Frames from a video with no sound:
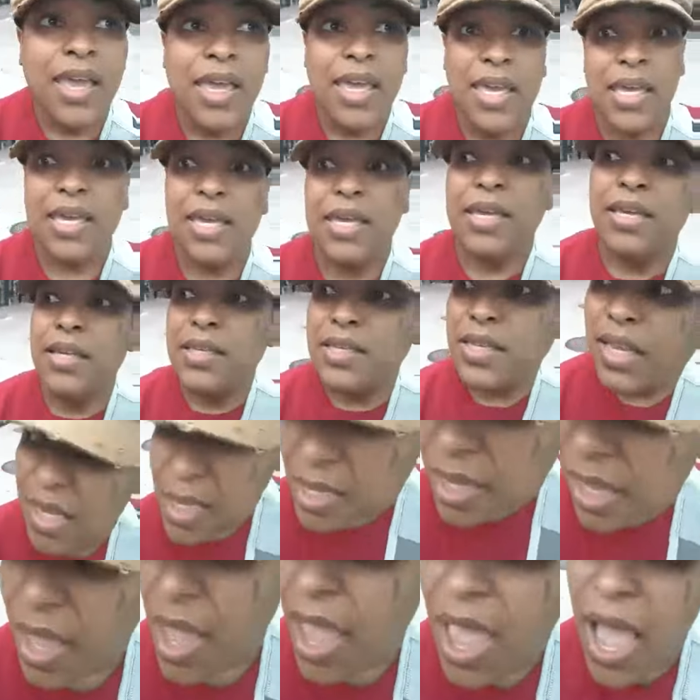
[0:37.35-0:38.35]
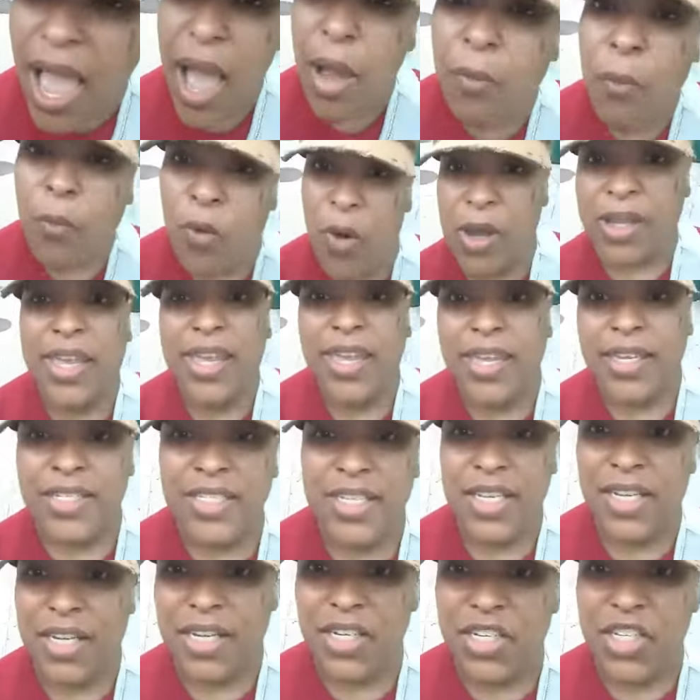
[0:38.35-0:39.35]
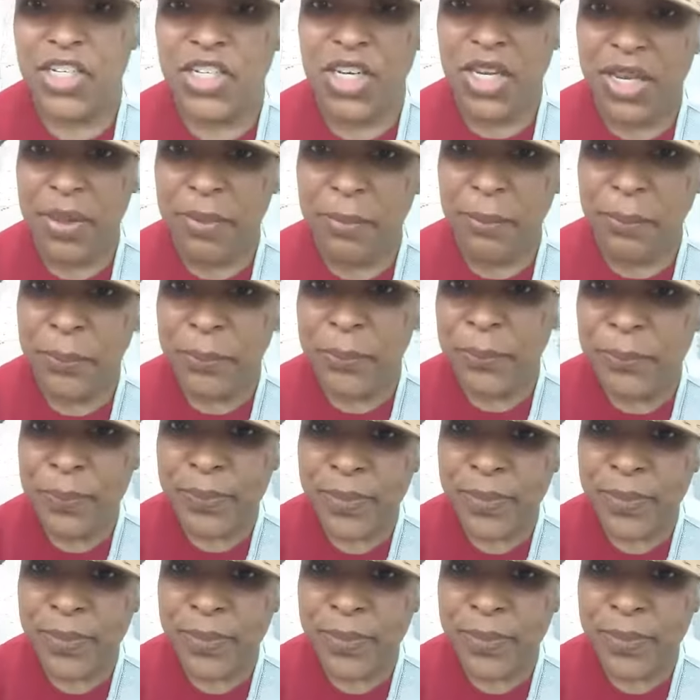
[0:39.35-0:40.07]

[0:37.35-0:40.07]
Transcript: is I'm walking to the gym.